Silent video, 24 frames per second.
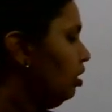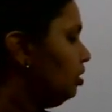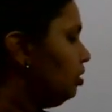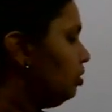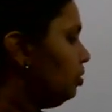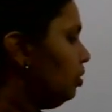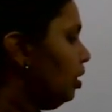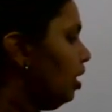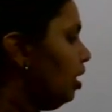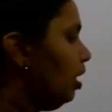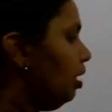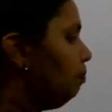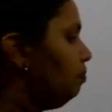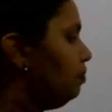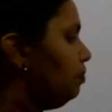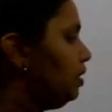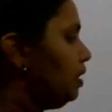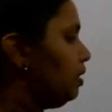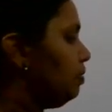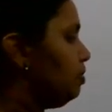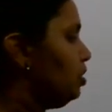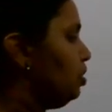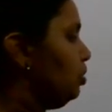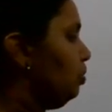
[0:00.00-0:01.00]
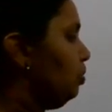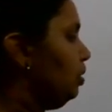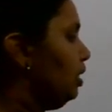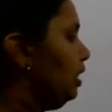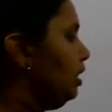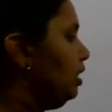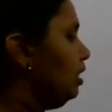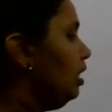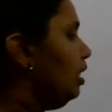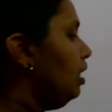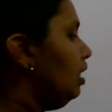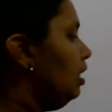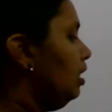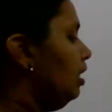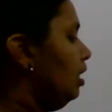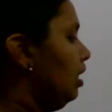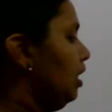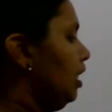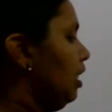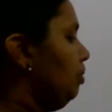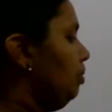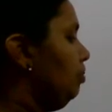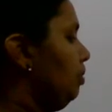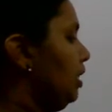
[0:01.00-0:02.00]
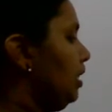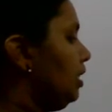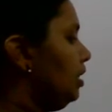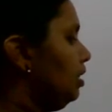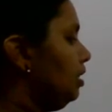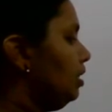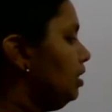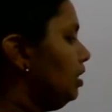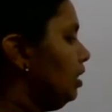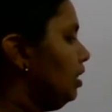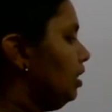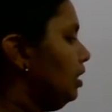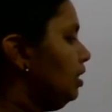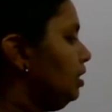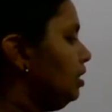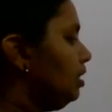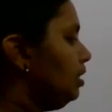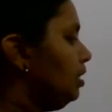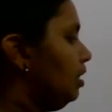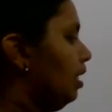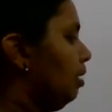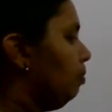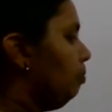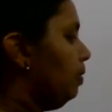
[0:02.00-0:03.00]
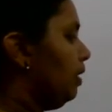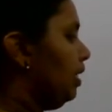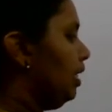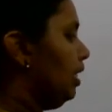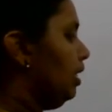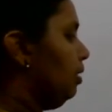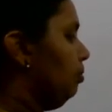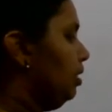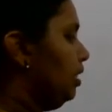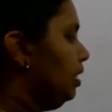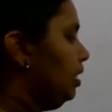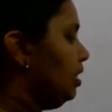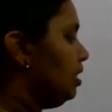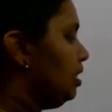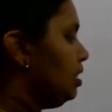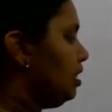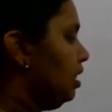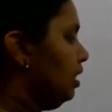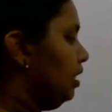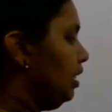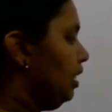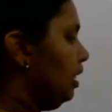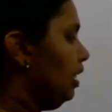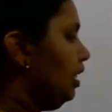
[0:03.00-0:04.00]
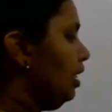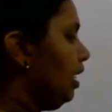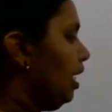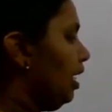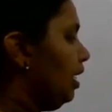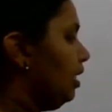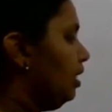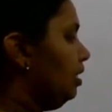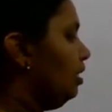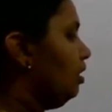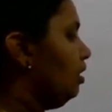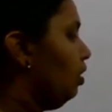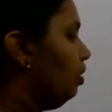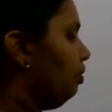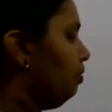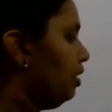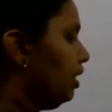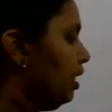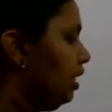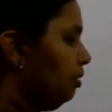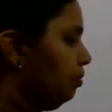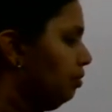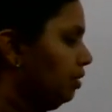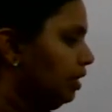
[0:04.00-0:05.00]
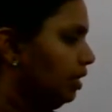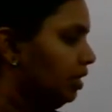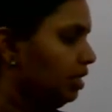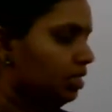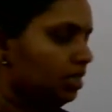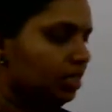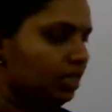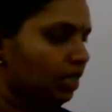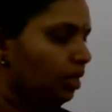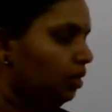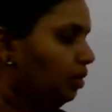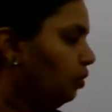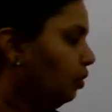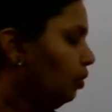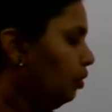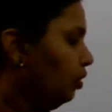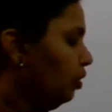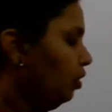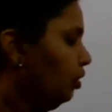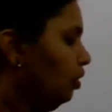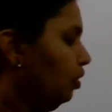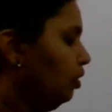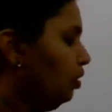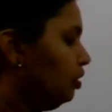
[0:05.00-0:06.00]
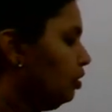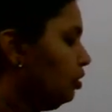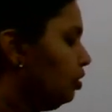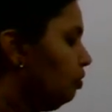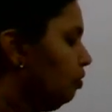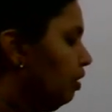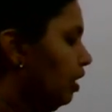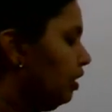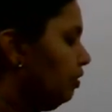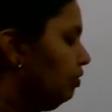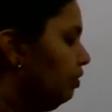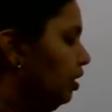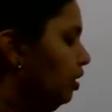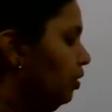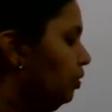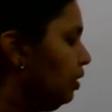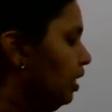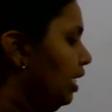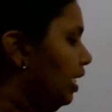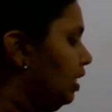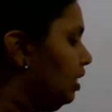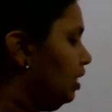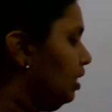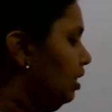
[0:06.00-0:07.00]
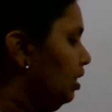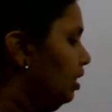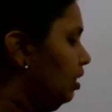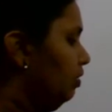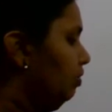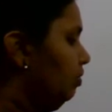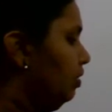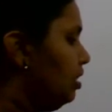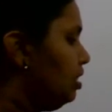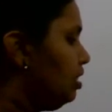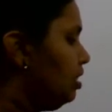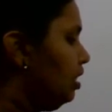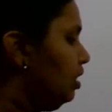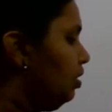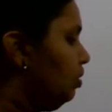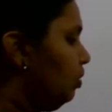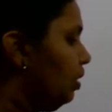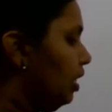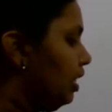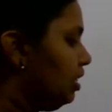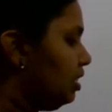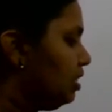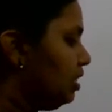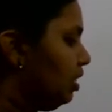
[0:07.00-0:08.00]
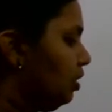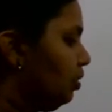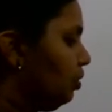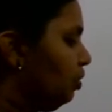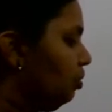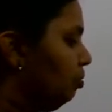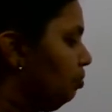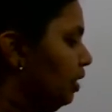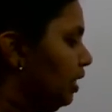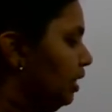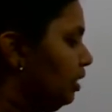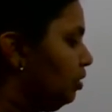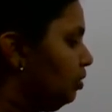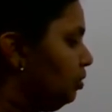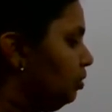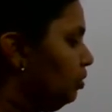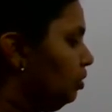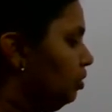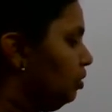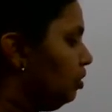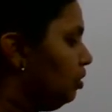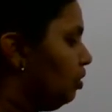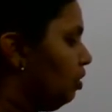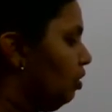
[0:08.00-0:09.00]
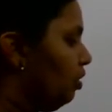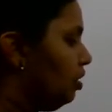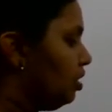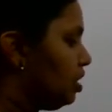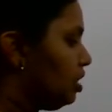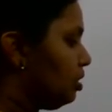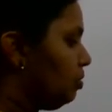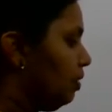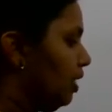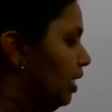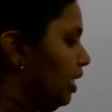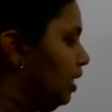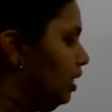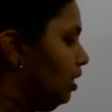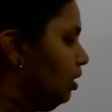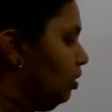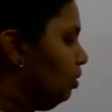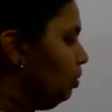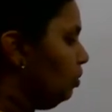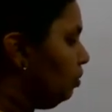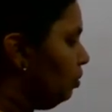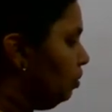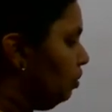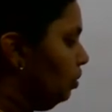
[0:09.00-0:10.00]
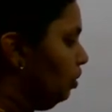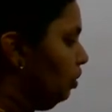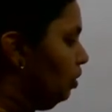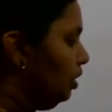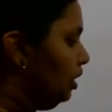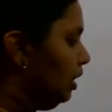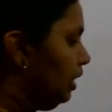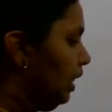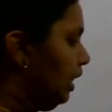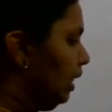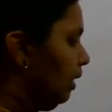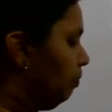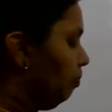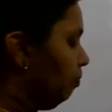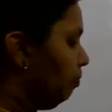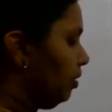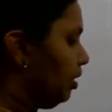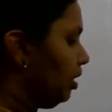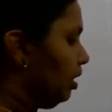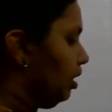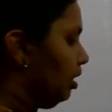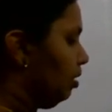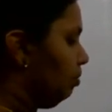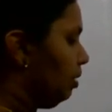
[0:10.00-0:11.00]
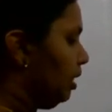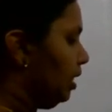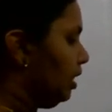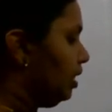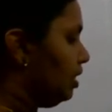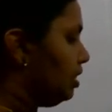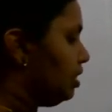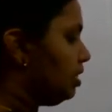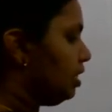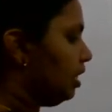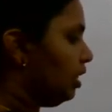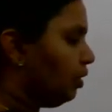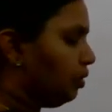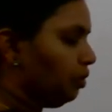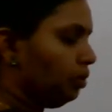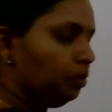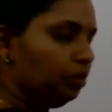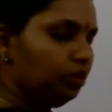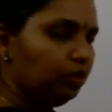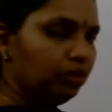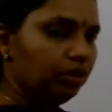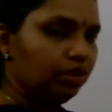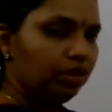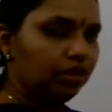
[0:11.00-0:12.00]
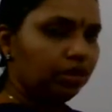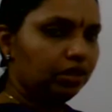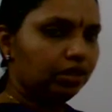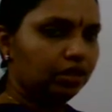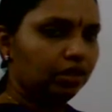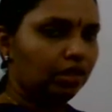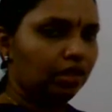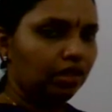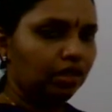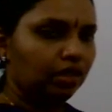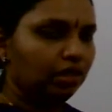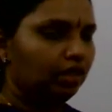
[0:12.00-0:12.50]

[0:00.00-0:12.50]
So substituting the limit, that is upper limit is t and the lower limit is 0. So what we will get? V0 I0 by 2 cos phi into t minus 0 is